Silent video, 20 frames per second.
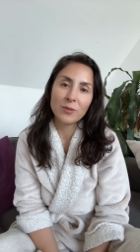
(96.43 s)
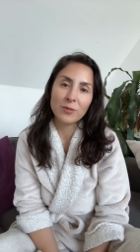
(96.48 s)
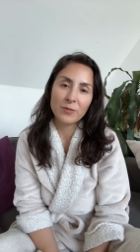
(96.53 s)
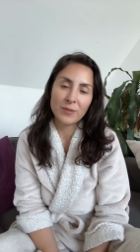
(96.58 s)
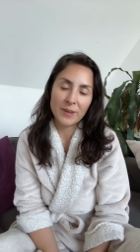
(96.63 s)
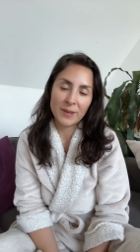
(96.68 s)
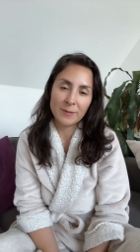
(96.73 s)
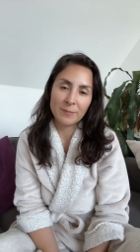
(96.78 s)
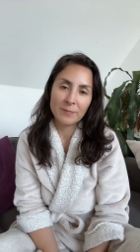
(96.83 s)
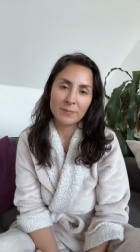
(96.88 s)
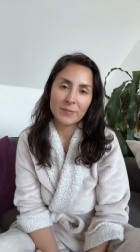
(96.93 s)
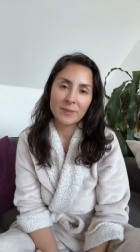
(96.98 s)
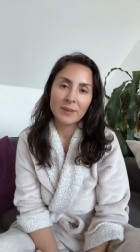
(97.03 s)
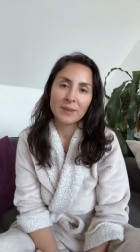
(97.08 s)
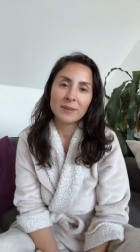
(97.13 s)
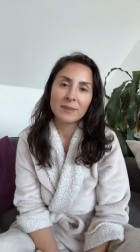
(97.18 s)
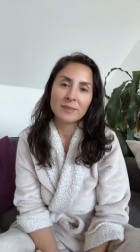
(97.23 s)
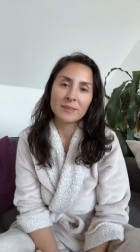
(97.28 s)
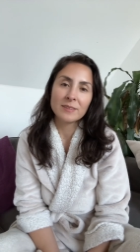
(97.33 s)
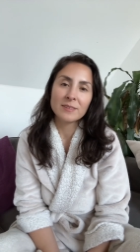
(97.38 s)
fee.
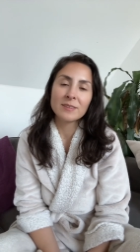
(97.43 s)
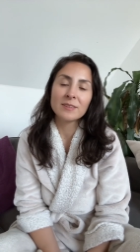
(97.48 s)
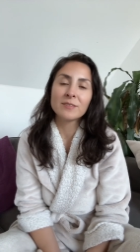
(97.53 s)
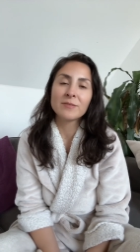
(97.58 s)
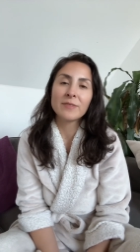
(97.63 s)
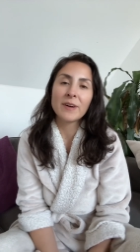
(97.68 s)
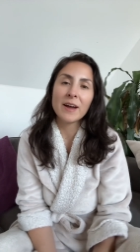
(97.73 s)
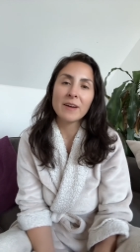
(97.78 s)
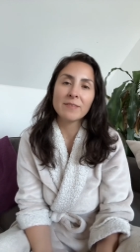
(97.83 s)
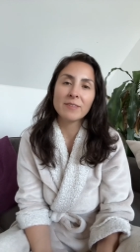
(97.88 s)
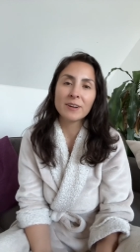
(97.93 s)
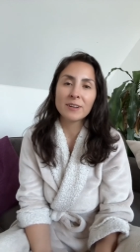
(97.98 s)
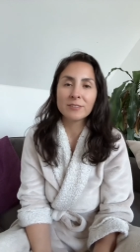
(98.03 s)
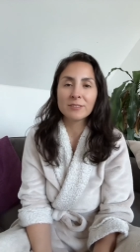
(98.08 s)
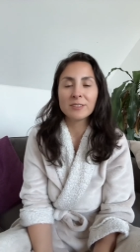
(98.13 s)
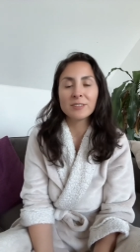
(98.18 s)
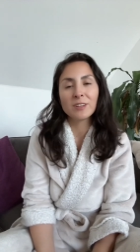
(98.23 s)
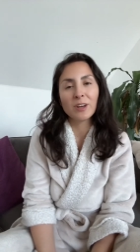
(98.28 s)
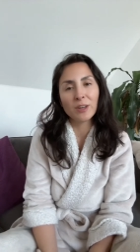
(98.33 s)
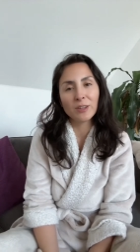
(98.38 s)
This is
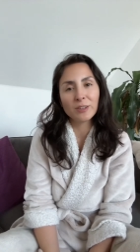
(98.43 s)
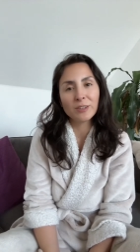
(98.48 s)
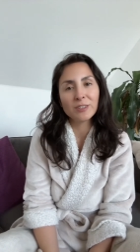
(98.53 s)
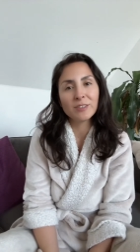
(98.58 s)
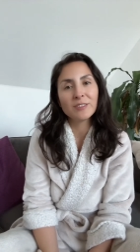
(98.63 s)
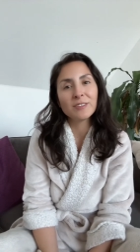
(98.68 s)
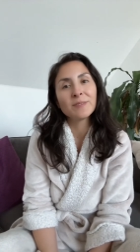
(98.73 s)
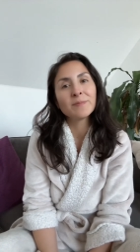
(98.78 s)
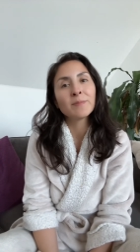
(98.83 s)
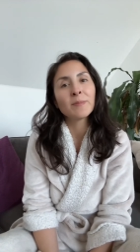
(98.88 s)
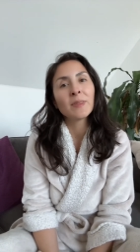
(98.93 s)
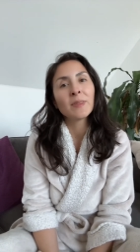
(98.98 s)
$500.